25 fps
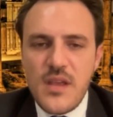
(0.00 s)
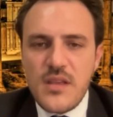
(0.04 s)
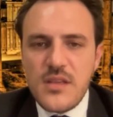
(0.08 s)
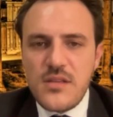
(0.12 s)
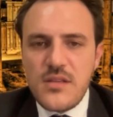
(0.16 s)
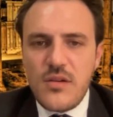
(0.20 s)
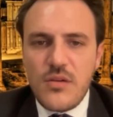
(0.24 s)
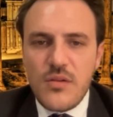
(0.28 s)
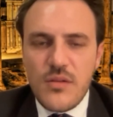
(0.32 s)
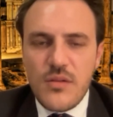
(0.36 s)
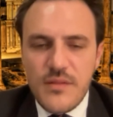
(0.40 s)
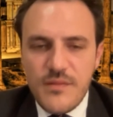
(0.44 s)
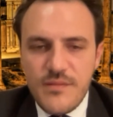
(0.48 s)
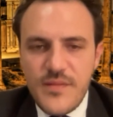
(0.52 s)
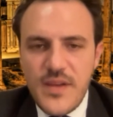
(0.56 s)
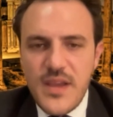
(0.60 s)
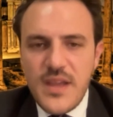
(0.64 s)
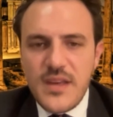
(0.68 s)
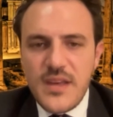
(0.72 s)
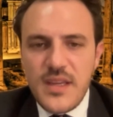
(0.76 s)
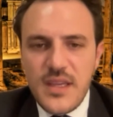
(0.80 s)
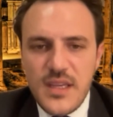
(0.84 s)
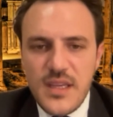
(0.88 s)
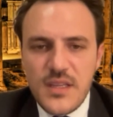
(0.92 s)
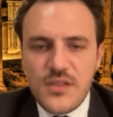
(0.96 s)
So
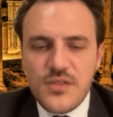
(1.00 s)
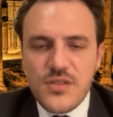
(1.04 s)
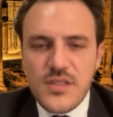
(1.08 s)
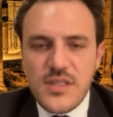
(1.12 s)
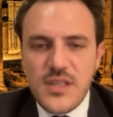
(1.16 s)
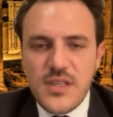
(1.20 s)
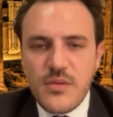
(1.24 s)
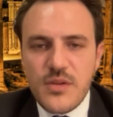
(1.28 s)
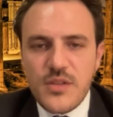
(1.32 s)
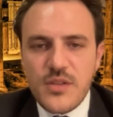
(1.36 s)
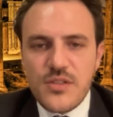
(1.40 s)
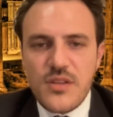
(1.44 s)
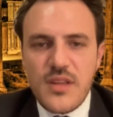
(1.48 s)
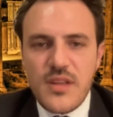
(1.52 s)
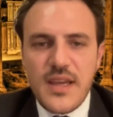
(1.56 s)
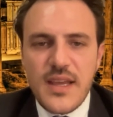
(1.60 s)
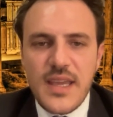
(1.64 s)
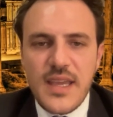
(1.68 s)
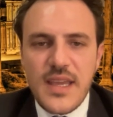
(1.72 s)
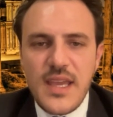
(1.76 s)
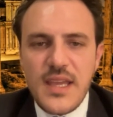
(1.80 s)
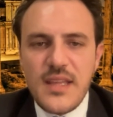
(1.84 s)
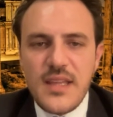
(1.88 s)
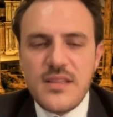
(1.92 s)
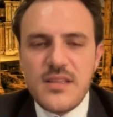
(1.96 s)
very interesting question
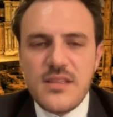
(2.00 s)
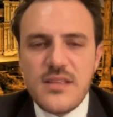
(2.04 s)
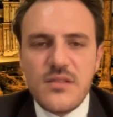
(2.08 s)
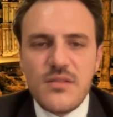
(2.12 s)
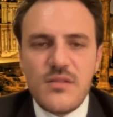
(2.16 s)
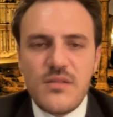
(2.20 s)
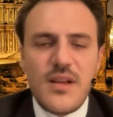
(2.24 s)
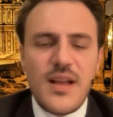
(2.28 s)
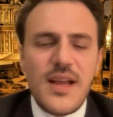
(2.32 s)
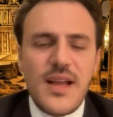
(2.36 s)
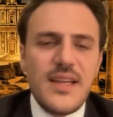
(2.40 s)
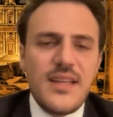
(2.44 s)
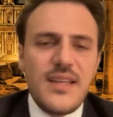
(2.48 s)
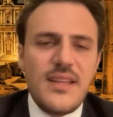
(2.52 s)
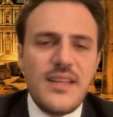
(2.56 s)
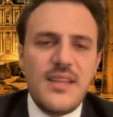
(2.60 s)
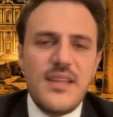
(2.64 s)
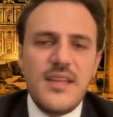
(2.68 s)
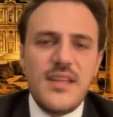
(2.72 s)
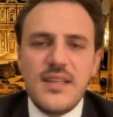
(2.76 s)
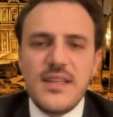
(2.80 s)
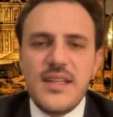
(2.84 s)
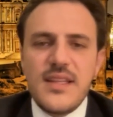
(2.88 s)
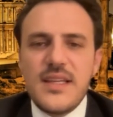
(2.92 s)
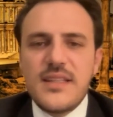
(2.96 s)
again. So I
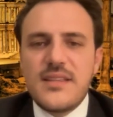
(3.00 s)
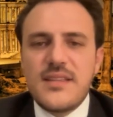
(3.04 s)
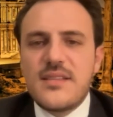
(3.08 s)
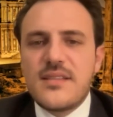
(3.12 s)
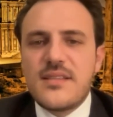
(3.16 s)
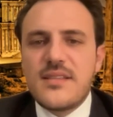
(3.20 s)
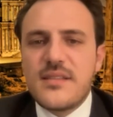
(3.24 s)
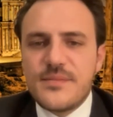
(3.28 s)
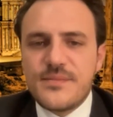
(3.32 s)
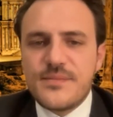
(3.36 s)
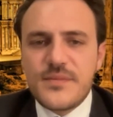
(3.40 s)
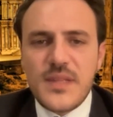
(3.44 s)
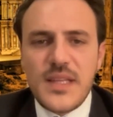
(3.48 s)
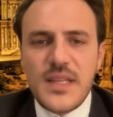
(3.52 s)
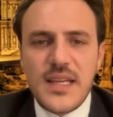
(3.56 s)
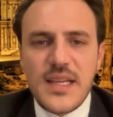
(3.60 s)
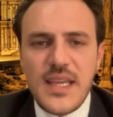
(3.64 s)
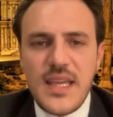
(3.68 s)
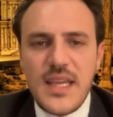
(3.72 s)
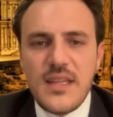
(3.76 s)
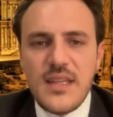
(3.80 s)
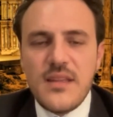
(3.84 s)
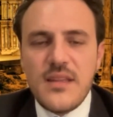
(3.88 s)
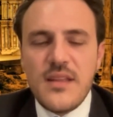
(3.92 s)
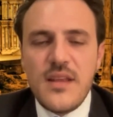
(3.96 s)
think that
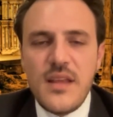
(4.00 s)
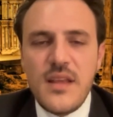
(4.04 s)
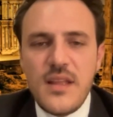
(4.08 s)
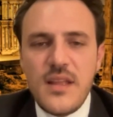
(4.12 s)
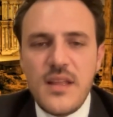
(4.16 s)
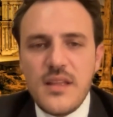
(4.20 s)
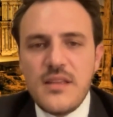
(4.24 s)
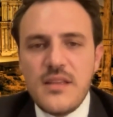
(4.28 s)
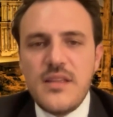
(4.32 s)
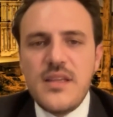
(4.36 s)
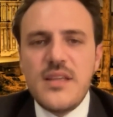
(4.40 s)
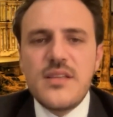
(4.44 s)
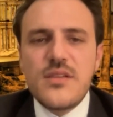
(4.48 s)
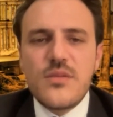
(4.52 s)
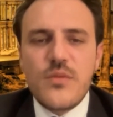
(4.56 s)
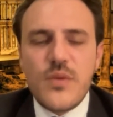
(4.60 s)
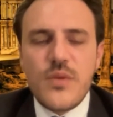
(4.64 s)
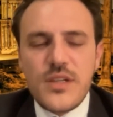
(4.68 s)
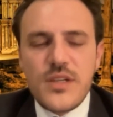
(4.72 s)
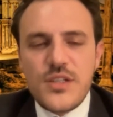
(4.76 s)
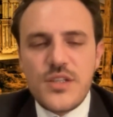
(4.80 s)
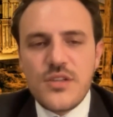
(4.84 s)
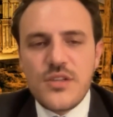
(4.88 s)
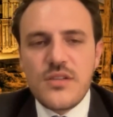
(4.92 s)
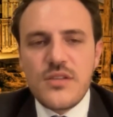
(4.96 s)
again, these
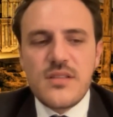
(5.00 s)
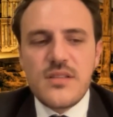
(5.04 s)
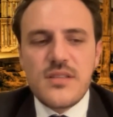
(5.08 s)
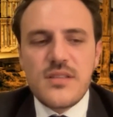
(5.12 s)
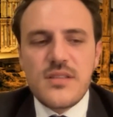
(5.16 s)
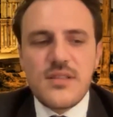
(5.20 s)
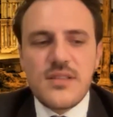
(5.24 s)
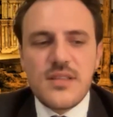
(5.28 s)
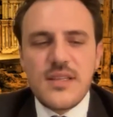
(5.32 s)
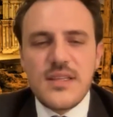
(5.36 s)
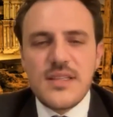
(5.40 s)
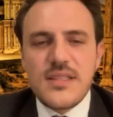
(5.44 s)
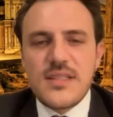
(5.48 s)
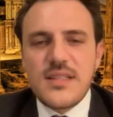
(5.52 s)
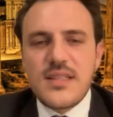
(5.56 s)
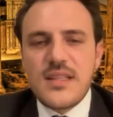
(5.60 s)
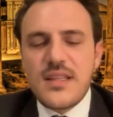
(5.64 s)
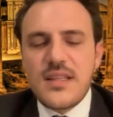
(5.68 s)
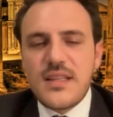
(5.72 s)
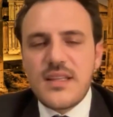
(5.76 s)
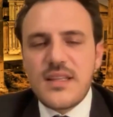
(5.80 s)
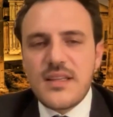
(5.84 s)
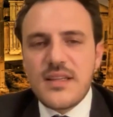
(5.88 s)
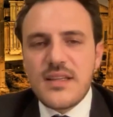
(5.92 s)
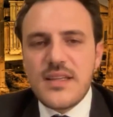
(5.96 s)
questions is
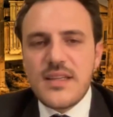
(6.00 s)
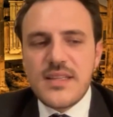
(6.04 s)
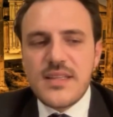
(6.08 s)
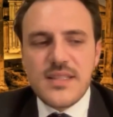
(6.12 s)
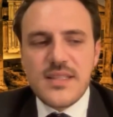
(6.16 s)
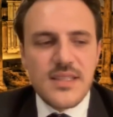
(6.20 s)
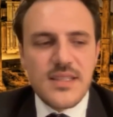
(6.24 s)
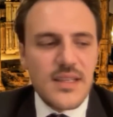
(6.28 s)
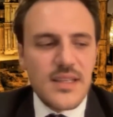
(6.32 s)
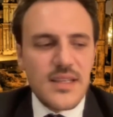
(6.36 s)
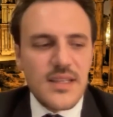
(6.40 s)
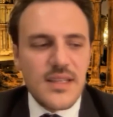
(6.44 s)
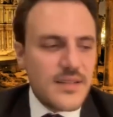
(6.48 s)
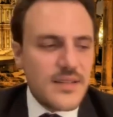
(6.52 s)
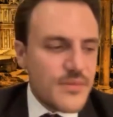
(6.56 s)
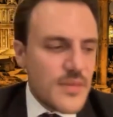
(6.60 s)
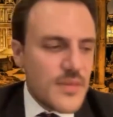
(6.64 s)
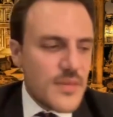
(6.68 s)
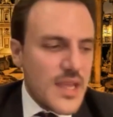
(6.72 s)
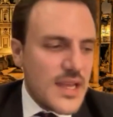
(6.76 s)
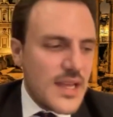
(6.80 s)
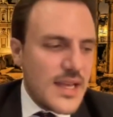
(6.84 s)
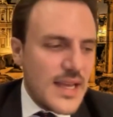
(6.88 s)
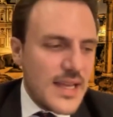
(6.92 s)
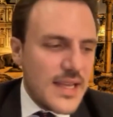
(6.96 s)
is uh,
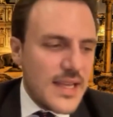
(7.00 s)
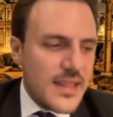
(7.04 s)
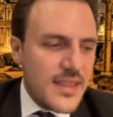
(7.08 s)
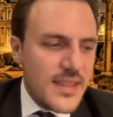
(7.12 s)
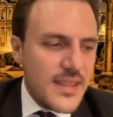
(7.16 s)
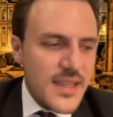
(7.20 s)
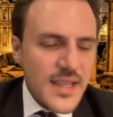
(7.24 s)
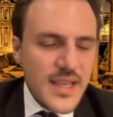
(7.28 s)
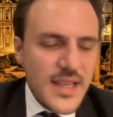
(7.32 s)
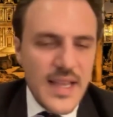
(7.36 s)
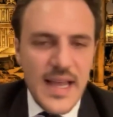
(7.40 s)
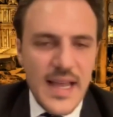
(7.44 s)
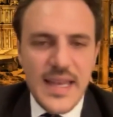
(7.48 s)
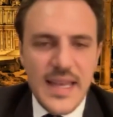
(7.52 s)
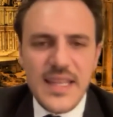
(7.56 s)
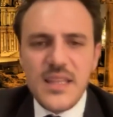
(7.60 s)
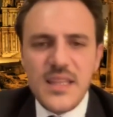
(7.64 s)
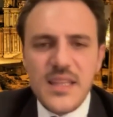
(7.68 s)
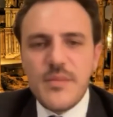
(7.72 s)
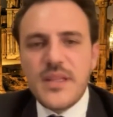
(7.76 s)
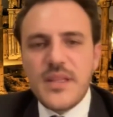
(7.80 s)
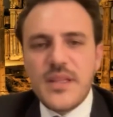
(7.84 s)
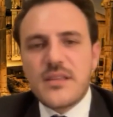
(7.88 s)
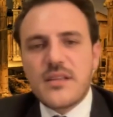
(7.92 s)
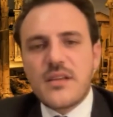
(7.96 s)
I think a
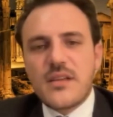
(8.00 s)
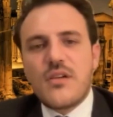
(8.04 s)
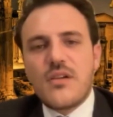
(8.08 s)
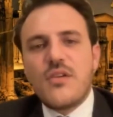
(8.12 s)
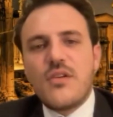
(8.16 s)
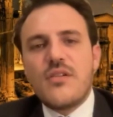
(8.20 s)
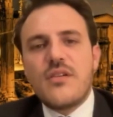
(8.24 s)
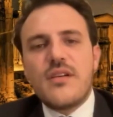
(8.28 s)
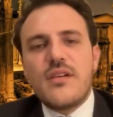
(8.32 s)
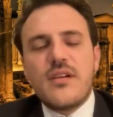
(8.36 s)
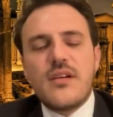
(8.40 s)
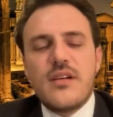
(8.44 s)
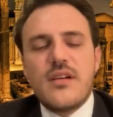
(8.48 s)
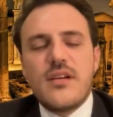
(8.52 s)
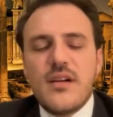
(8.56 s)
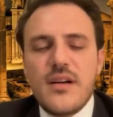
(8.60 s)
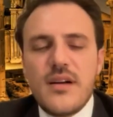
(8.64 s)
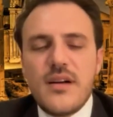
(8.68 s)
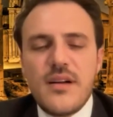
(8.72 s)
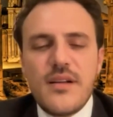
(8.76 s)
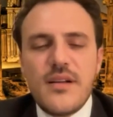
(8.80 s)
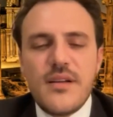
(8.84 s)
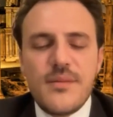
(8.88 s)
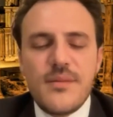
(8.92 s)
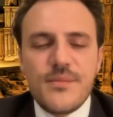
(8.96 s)
little bit
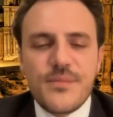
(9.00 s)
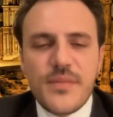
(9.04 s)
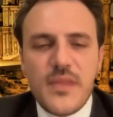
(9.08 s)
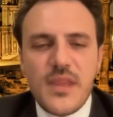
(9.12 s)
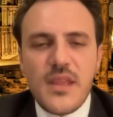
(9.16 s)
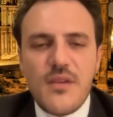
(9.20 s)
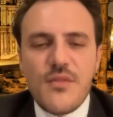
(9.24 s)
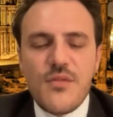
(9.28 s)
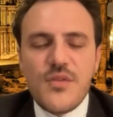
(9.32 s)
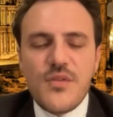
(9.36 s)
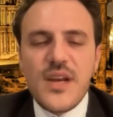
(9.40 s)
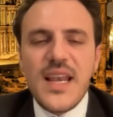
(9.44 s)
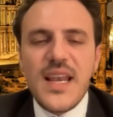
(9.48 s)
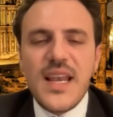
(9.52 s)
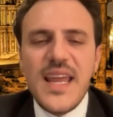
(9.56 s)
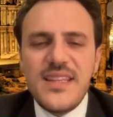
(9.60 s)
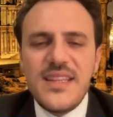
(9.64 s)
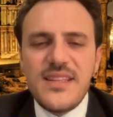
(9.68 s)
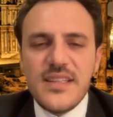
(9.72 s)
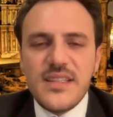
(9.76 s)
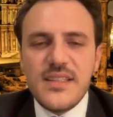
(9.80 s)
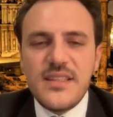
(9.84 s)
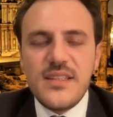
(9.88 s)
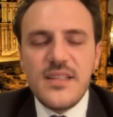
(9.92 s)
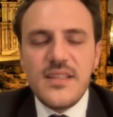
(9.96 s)
uh,
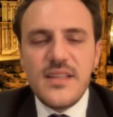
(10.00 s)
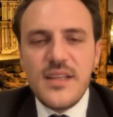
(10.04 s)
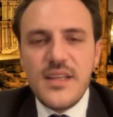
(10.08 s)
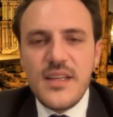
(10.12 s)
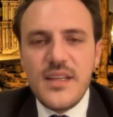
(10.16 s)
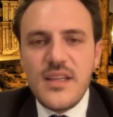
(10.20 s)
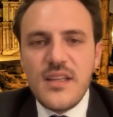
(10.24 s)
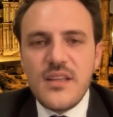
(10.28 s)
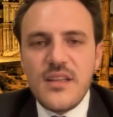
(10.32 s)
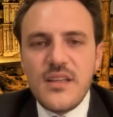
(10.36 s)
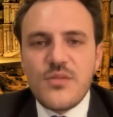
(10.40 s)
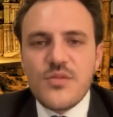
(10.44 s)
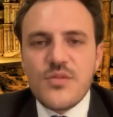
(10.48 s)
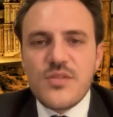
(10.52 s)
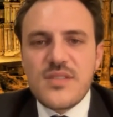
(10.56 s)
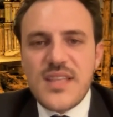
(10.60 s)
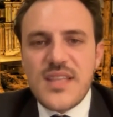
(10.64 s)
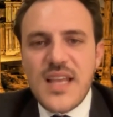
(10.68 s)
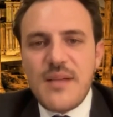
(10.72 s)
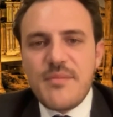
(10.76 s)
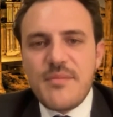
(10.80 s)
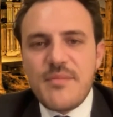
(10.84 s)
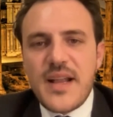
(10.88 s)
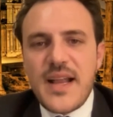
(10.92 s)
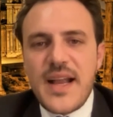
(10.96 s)
related to
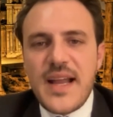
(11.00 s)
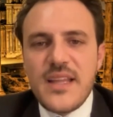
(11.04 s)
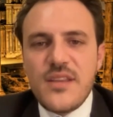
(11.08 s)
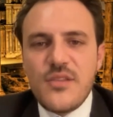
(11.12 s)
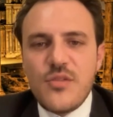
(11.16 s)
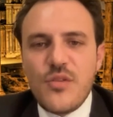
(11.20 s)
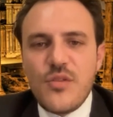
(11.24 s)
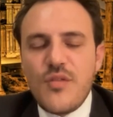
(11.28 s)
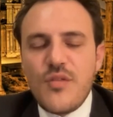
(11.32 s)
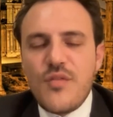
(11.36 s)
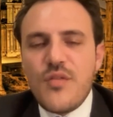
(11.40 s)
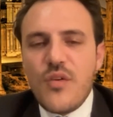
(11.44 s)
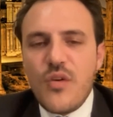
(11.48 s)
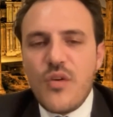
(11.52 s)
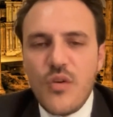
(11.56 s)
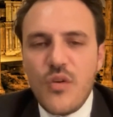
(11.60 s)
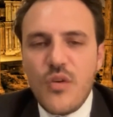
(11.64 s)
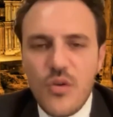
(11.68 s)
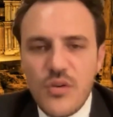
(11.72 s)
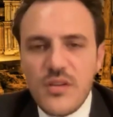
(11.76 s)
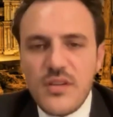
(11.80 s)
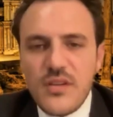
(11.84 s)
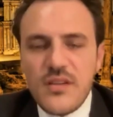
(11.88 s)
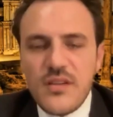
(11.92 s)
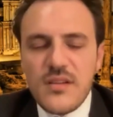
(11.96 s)
some kind of
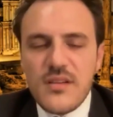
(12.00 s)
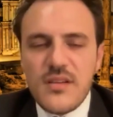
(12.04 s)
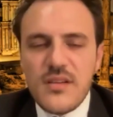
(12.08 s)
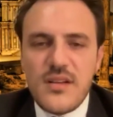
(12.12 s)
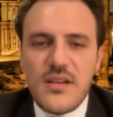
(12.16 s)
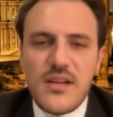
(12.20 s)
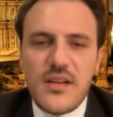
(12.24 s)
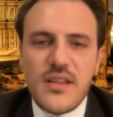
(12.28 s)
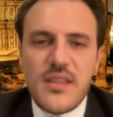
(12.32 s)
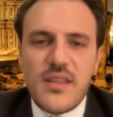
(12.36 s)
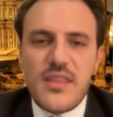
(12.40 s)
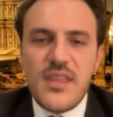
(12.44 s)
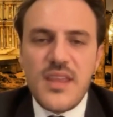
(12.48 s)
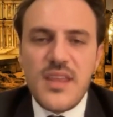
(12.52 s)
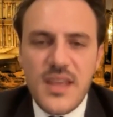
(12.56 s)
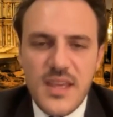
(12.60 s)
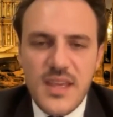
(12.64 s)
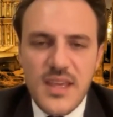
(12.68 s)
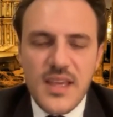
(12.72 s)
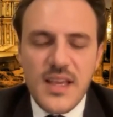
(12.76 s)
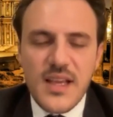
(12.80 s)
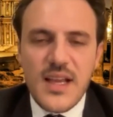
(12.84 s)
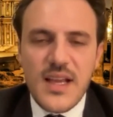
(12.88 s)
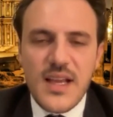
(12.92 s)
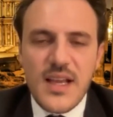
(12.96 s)
old uh,
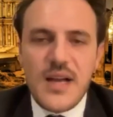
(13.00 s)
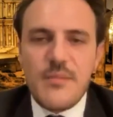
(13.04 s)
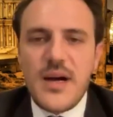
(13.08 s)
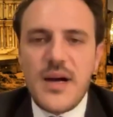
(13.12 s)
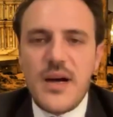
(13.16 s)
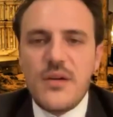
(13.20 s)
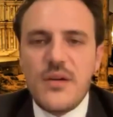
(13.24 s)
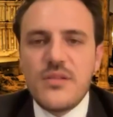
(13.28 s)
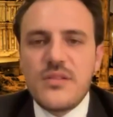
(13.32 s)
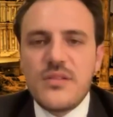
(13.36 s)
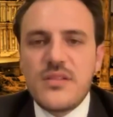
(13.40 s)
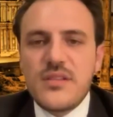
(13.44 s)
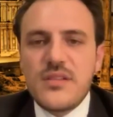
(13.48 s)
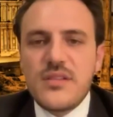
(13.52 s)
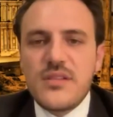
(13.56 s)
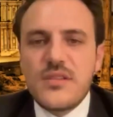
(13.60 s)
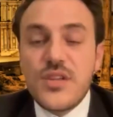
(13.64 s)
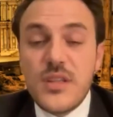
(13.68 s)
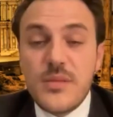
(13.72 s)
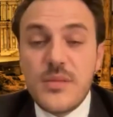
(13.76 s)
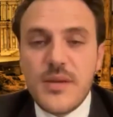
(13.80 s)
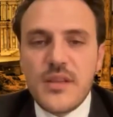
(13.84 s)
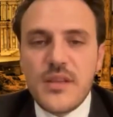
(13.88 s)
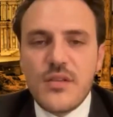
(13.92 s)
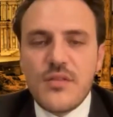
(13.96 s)
thinking about
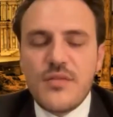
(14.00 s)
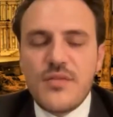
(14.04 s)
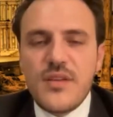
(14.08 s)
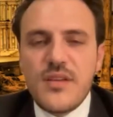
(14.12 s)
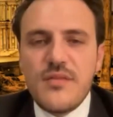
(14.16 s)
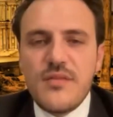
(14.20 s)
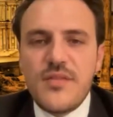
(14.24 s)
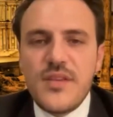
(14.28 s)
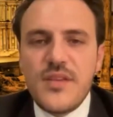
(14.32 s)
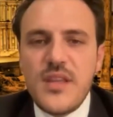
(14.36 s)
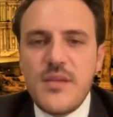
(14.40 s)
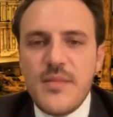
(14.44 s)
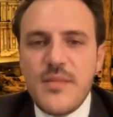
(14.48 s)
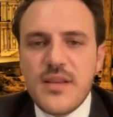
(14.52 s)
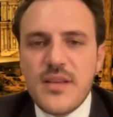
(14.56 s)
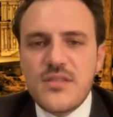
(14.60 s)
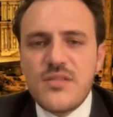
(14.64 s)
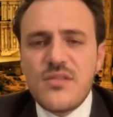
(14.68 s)
treatment of lymphedema.